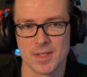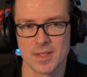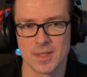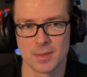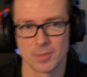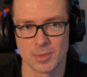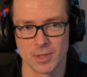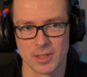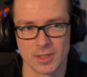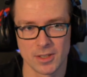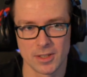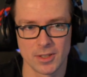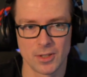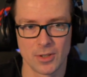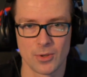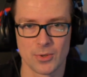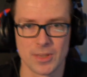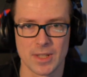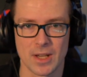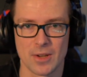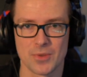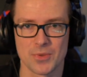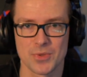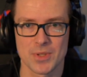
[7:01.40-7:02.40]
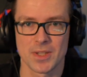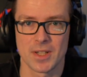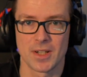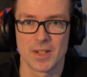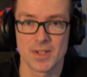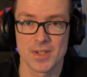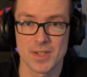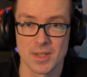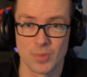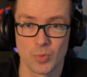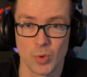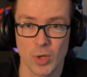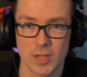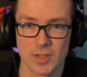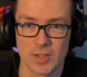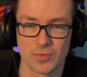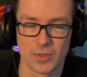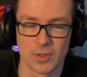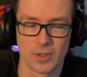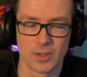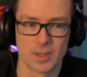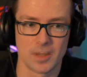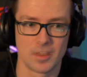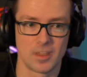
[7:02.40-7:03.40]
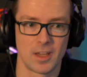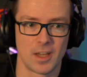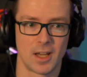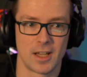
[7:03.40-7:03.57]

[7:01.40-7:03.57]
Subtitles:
I'm gonna go downstairs and wait for him.